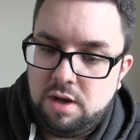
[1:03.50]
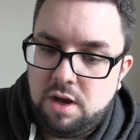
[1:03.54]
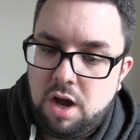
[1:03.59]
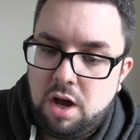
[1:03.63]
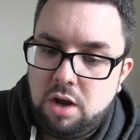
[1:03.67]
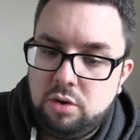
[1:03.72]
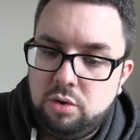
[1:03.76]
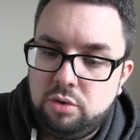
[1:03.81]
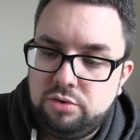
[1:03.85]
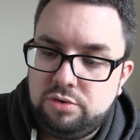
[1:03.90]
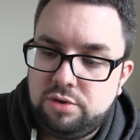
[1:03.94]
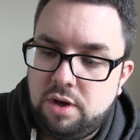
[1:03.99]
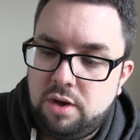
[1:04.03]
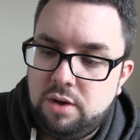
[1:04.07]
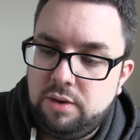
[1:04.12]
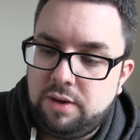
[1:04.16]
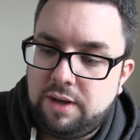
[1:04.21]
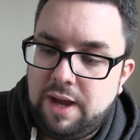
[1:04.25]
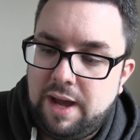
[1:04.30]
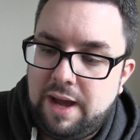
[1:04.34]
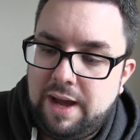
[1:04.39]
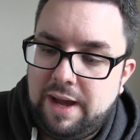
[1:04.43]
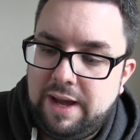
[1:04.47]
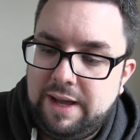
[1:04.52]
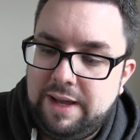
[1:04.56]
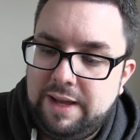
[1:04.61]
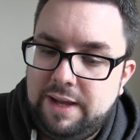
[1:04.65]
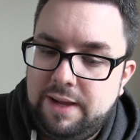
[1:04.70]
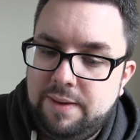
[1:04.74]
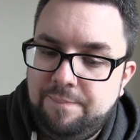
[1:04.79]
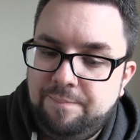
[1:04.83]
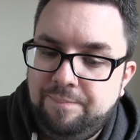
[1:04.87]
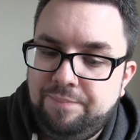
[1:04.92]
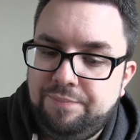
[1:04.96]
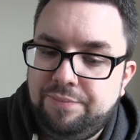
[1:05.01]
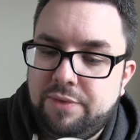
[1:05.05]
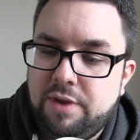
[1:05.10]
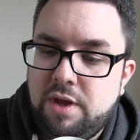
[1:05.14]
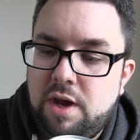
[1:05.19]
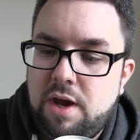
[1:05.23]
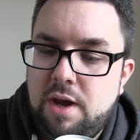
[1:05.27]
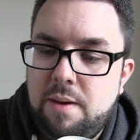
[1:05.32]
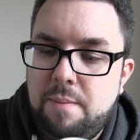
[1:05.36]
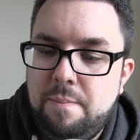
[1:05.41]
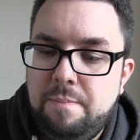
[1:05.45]
I'll also get a
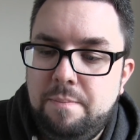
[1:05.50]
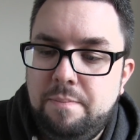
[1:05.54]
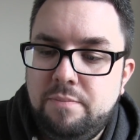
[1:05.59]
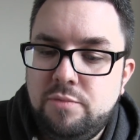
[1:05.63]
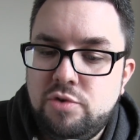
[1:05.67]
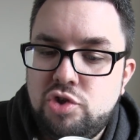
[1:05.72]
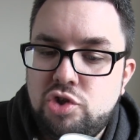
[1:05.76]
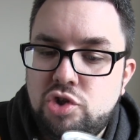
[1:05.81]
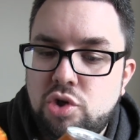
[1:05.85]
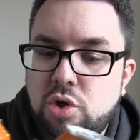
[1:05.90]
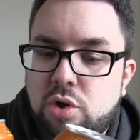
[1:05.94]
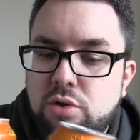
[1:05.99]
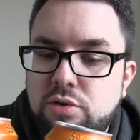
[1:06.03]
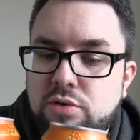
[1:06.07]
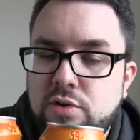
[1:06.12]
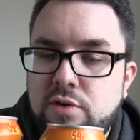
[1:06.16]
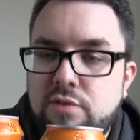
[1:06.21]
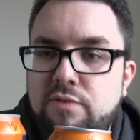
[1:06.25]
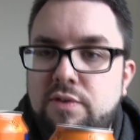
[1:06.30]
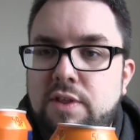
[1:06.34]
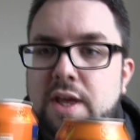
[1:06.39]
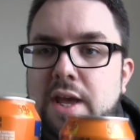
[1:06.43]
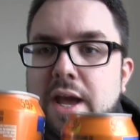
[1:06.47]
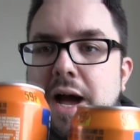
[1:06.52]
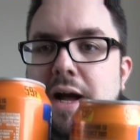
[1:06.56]
shot of the